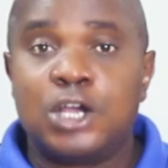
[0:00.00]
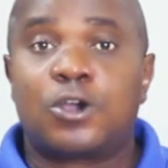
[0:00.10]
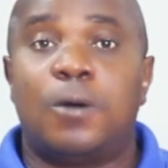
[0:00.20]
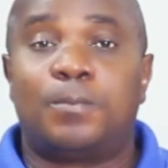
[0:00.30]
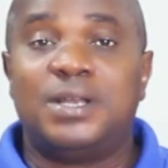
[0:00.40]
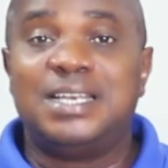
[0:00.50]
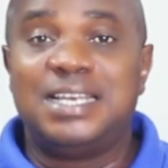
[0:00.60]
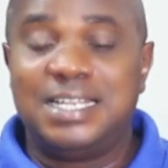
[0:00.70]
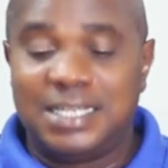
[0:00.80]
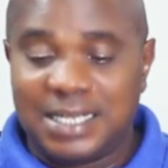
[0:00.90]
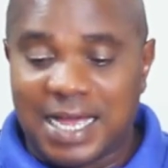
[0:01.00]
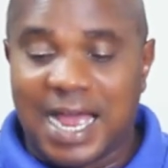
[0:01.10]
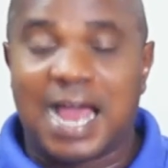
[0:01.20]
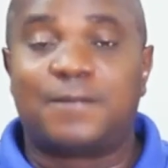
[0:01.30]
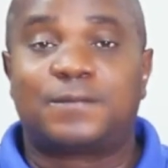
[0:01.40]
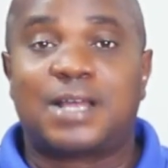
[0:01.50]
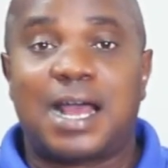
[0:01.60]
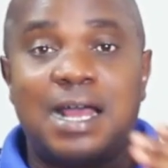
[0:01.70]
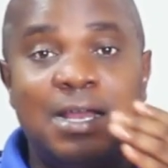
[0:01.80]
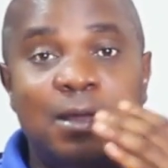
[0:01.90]
completely
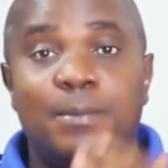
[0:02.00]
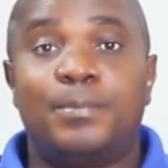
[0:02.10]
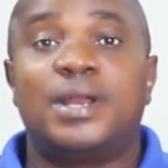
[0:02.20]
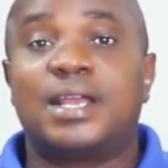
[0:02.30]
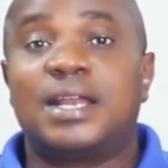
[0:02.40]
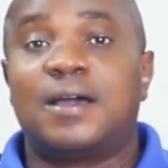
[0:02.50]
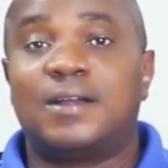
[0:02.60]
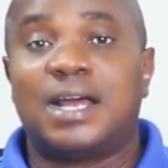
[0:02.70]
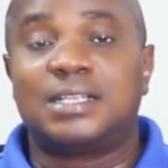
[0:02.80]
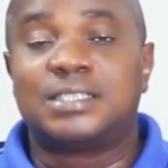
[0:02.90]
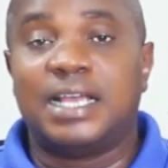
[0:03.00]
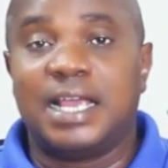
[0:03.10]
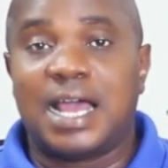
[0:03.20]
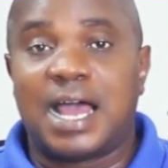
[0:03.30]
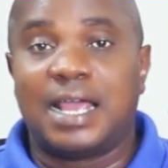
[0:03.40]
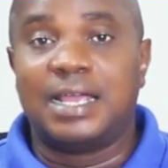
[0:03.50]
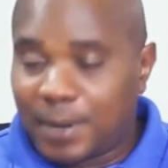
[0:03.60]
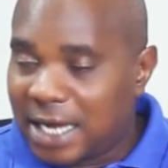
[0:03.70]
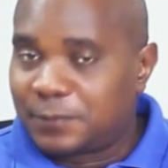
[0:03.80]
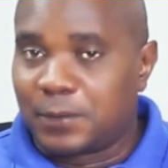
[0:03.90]
after bringing out that AI
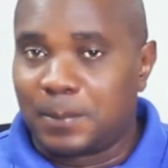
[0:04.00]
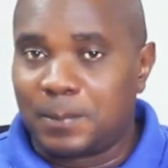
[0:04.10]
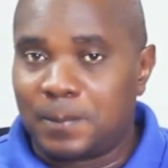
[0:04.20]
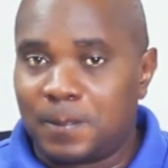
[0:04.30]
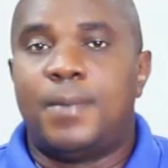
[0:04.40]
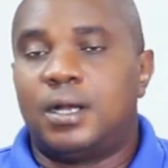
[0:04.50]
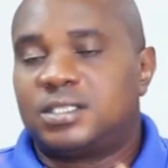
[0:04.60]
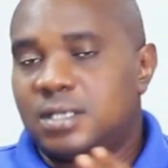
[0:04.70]
platform. But